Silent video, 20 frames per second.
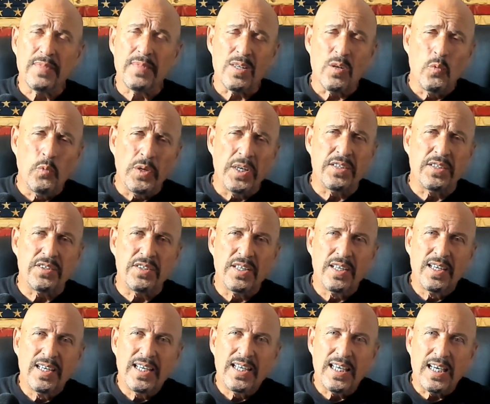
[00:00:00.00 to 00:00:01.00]
which
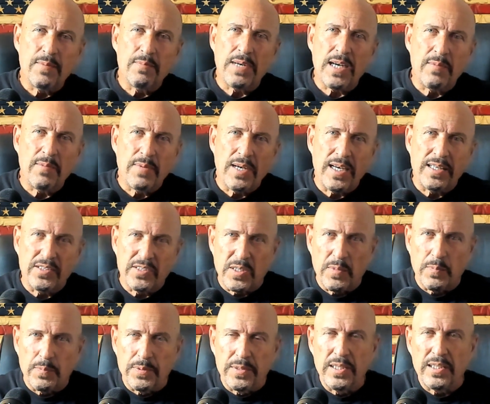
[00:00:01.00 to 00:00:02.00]
in my mind is
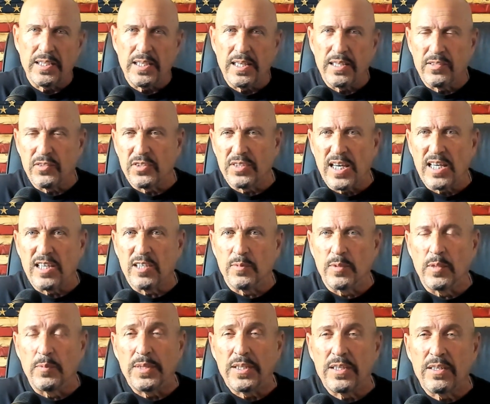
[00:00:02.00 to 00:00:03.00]
completely understandable
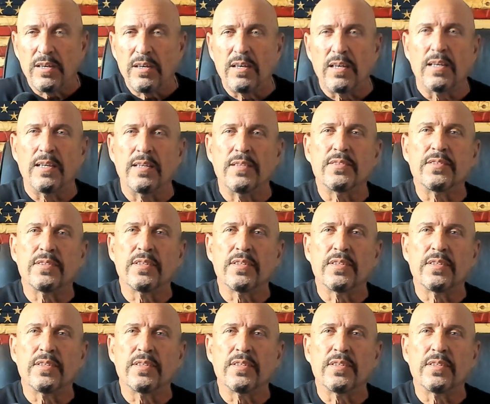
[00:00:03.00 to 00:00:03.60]
because